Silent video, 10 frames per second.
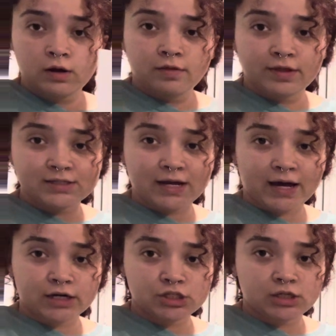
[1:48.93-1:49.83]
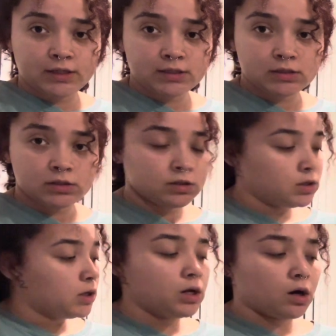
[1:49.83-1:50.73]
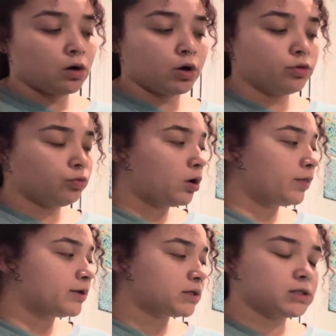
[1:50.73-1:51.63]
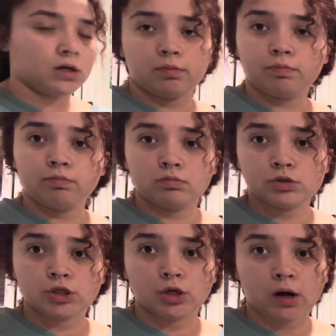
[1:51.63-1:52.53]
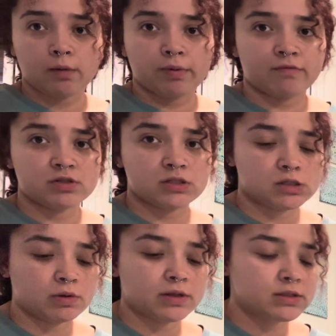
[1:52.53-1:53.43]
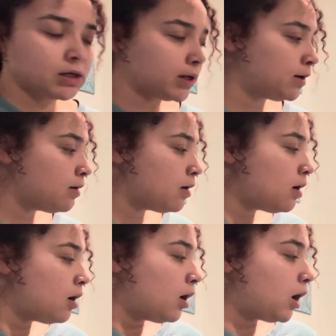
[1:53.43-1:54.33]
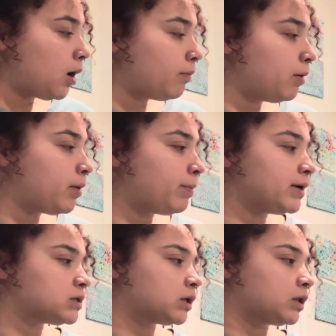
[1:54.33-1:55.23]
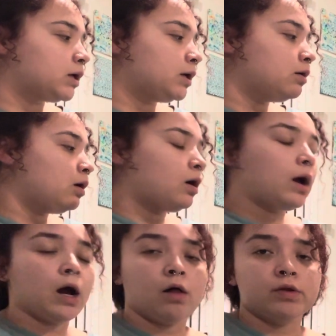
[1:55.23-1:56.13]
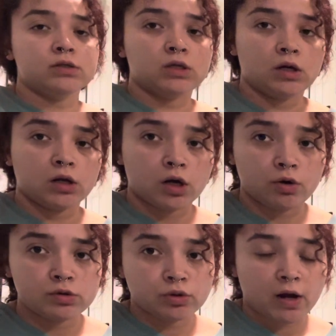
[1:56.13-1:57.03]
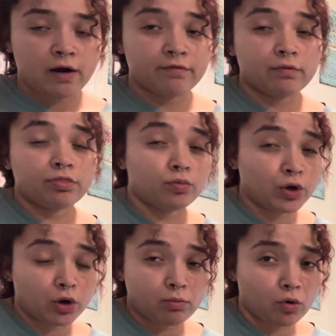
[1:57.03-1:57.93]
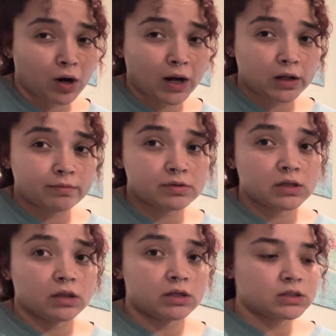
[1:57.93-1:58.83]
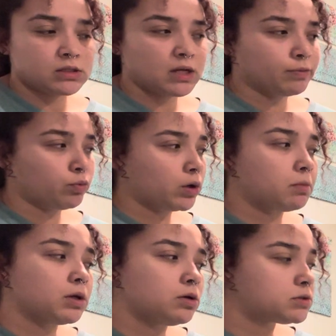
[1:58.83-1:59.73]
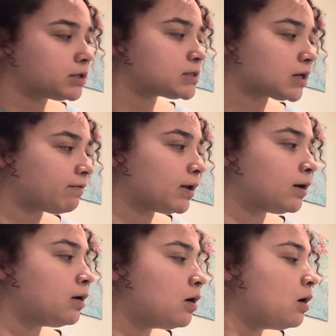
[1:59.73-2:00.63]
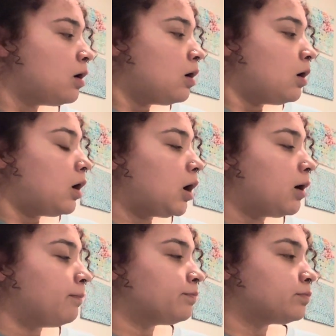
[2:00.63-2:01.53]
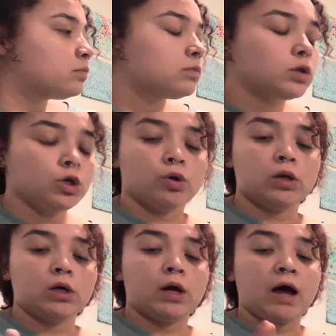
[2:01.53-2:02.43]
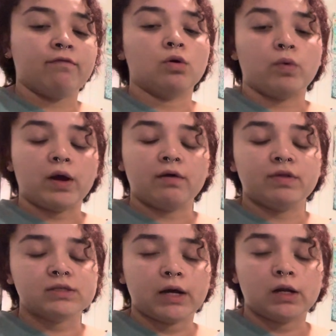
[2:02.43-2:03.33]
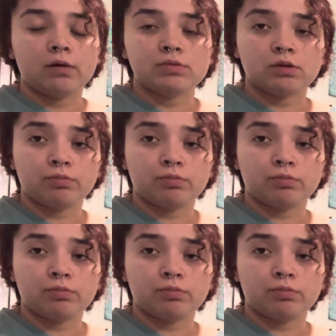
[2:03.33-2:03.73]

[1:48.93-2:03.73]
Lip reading: this data sheet, and I'll go through all this as I show you how a preference assessment is done. But basically how this is going to go is you have 3 or more items. In this example, we're going to be using 7. You're going to have an array of these items and